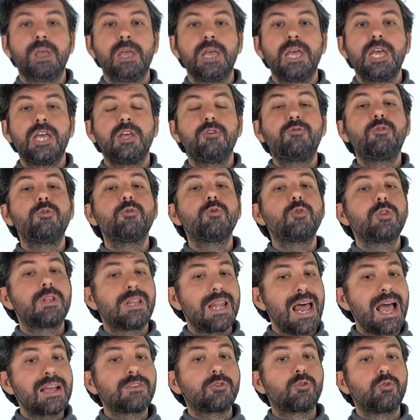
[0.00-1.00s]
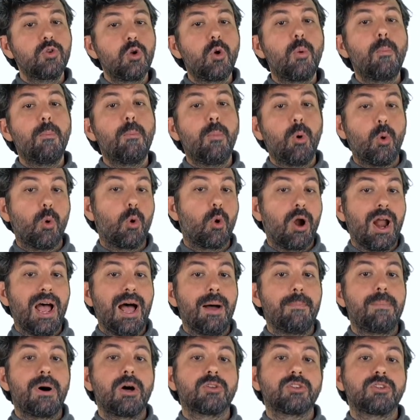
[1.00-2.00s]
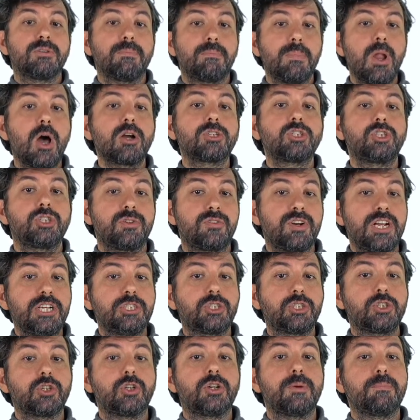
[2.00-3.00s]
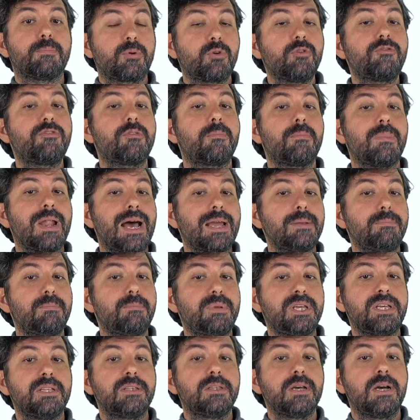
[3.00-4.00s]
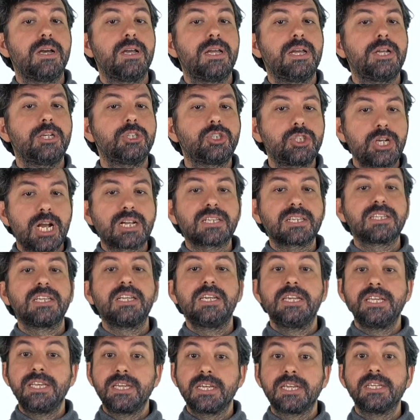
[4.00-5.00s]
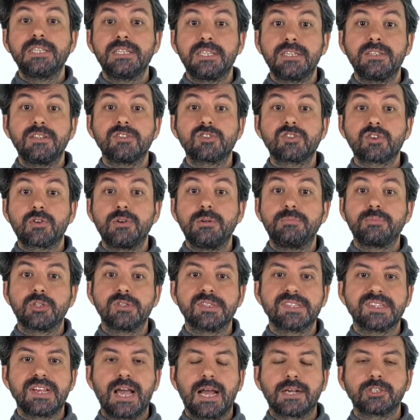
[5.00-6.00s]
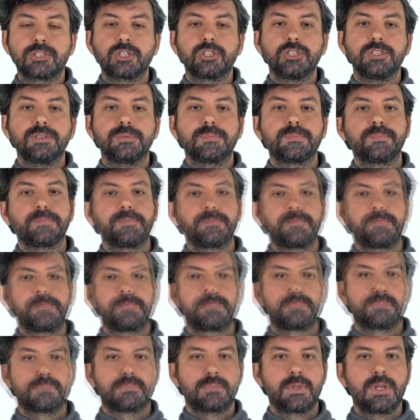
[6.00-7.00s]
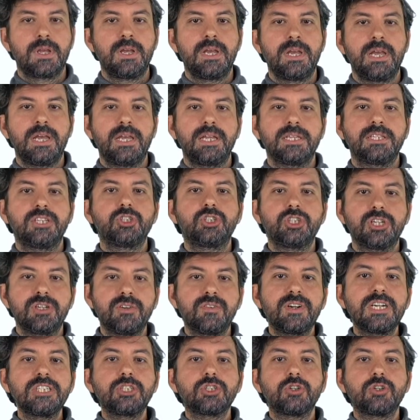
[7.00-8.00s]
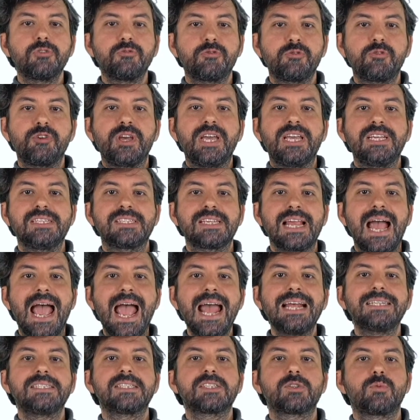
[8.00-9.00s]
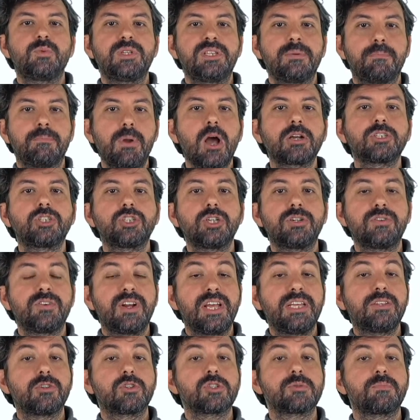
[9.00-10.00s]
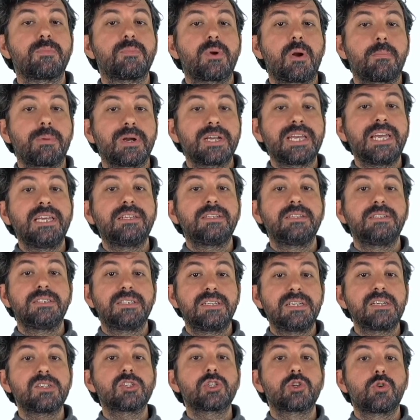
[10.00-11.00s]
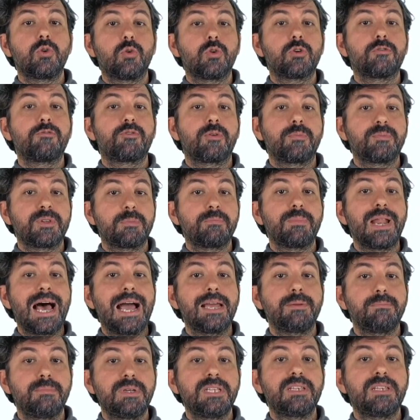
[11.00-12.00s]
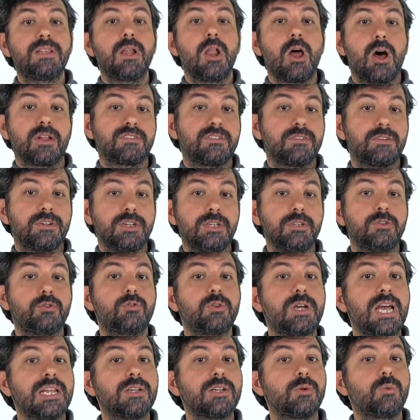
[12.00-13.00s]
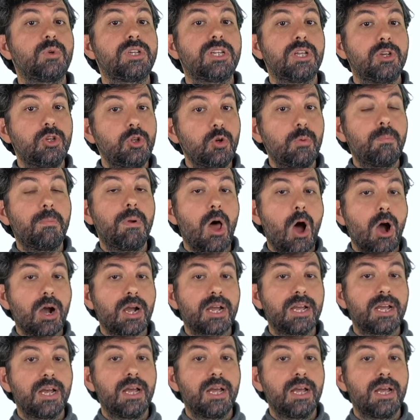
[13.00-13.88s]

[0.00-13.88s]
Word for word: If you would like to know more about the block generation and proof of blind bid, check the link in the description section. The generation phase ends with the block generators propagating their score from the blind bid lottery, together with a new block,